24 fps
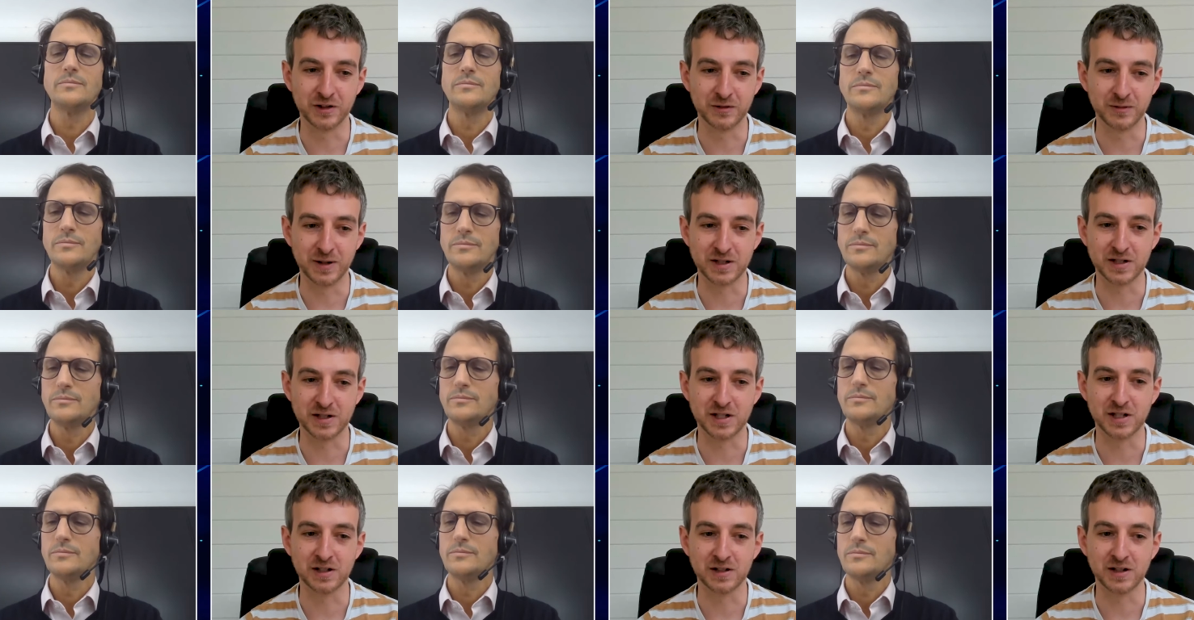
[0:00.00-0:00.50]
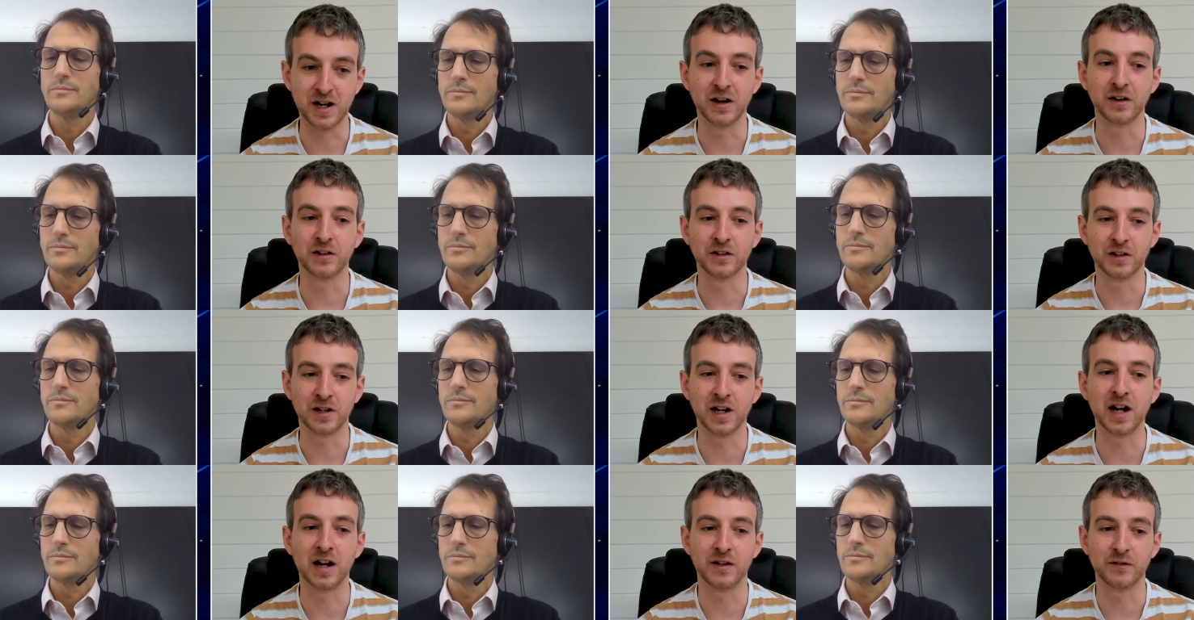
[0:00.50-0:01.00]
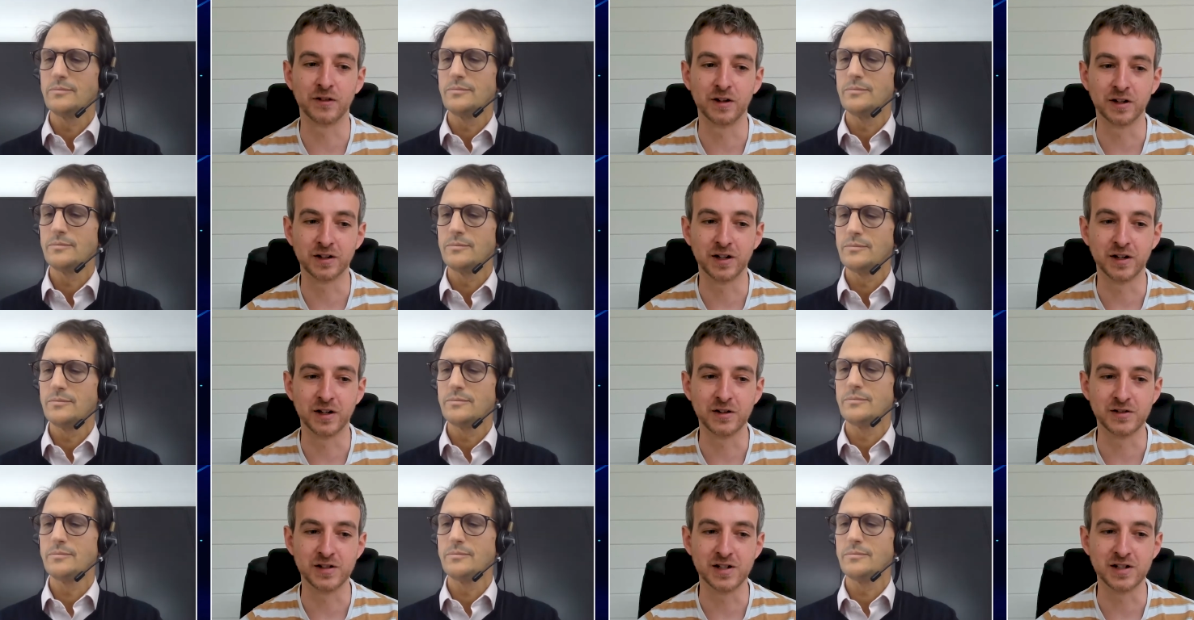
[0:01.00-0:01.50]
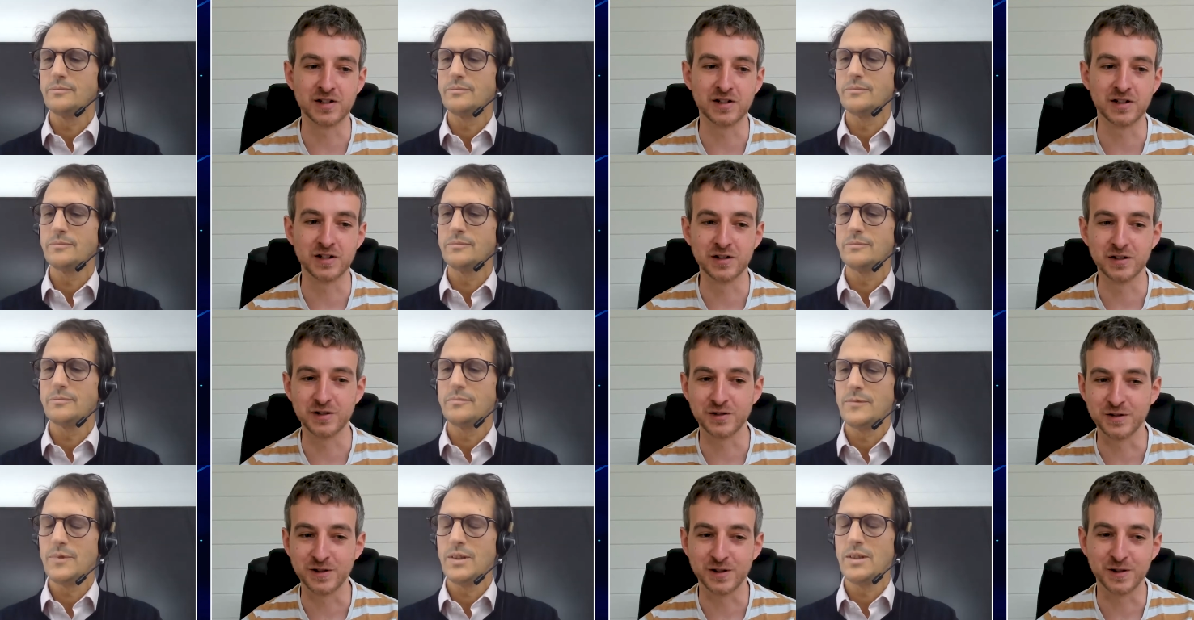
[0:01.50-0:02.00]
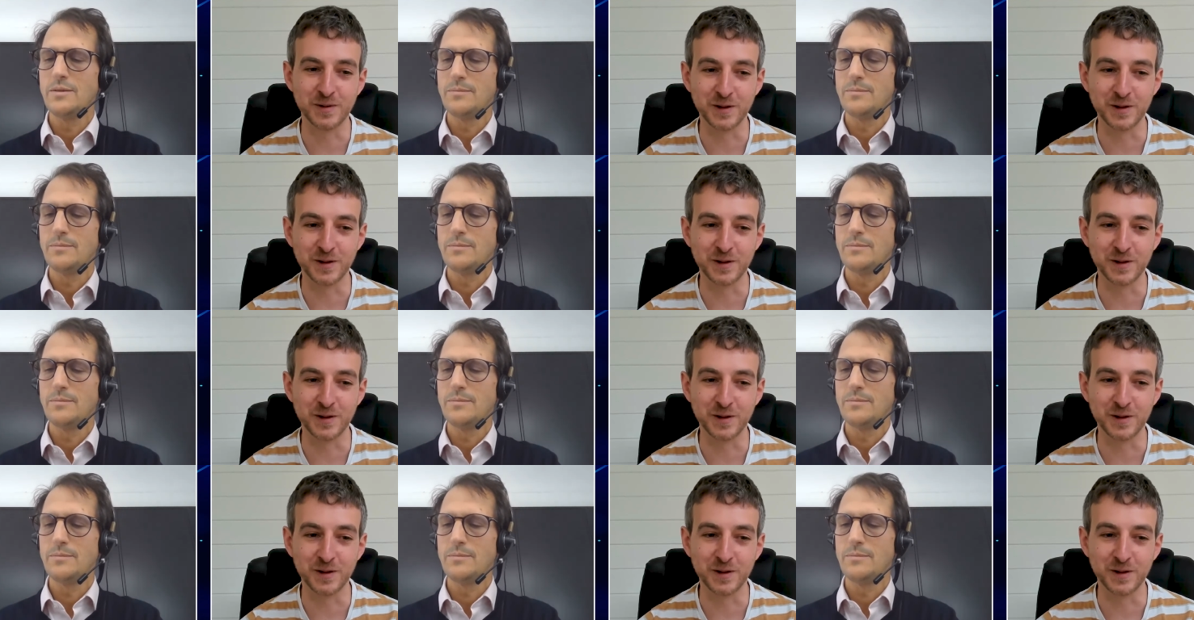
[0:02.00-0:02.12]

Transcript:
Speaker 1: into actually uncovering those issues. So it's a